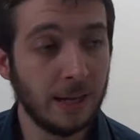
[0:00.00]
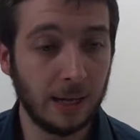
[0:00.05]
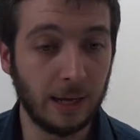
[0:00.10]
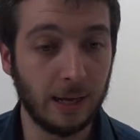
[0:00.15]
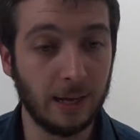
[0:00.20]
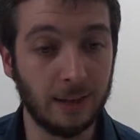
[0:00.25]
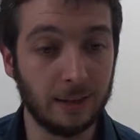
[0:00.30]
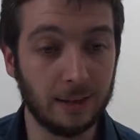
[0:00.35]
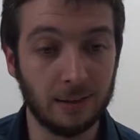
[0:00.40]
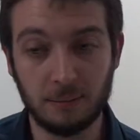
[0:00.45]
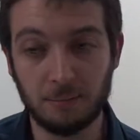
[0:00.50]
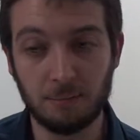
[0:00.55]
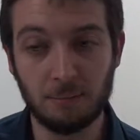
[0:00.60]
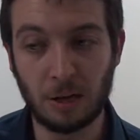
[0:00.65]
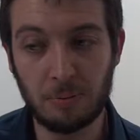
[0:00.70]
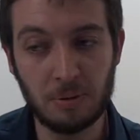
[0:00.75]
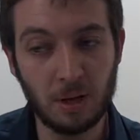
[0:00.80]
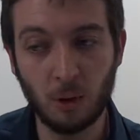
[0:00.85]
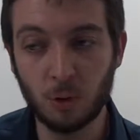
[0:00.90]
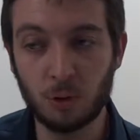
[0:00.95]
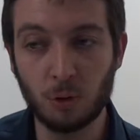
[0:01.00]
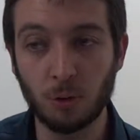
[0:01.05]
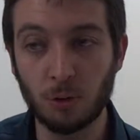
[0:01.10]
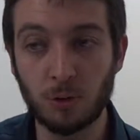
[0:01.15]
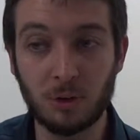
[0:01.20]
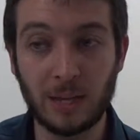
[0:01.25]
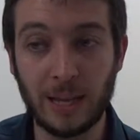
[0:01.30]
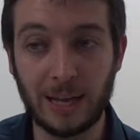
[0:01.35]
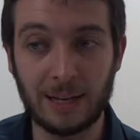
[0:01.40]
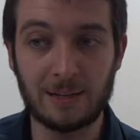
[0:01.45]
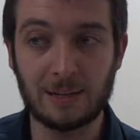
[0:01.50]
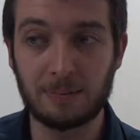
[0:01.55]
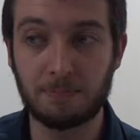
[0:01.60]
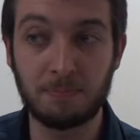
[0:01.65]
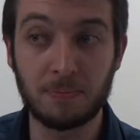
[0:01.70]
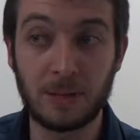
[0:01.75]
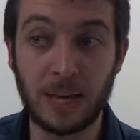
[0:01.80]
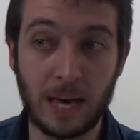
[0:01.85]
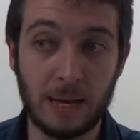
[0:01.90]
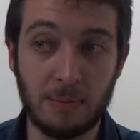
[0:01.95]
and maybe on your next
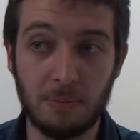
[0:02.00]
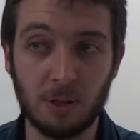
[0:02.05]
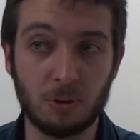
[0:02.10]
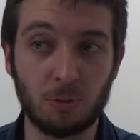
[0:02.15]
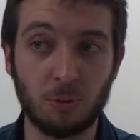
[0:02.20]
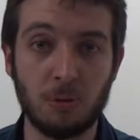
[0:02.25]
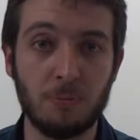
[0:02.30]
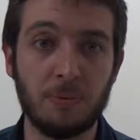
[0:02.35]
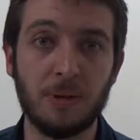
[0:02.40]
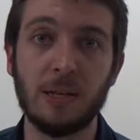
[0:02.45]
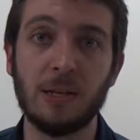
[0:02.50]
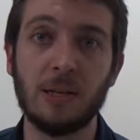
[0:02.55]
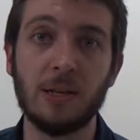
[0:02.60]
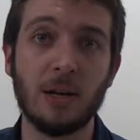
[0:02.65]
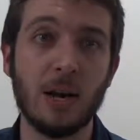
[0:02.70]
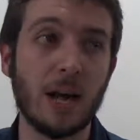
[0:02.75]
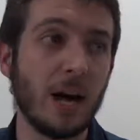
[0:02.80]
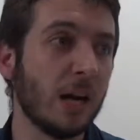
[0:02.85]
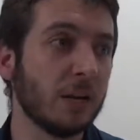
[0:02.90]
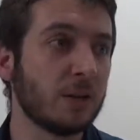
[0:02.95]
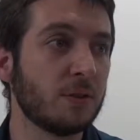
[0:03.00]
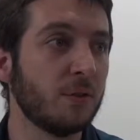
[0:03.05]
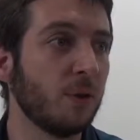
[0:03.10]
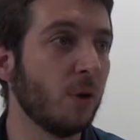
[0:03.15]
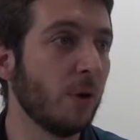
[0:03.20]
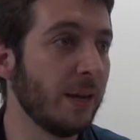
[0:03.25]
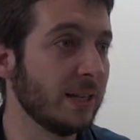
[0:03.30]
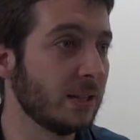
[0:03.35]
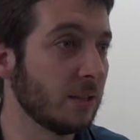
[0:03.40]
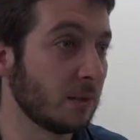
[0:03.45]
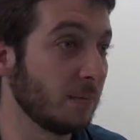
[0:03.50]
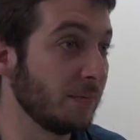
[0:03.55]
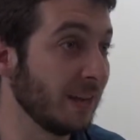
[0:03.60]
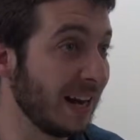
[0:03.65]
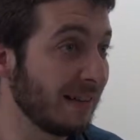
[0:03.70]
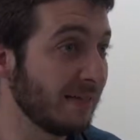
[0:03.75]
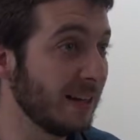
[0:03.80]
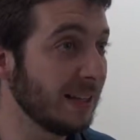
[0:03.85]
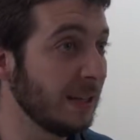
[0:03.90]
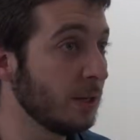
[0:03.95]
game it will be large forest or something
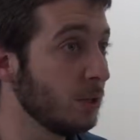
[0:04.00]
like that,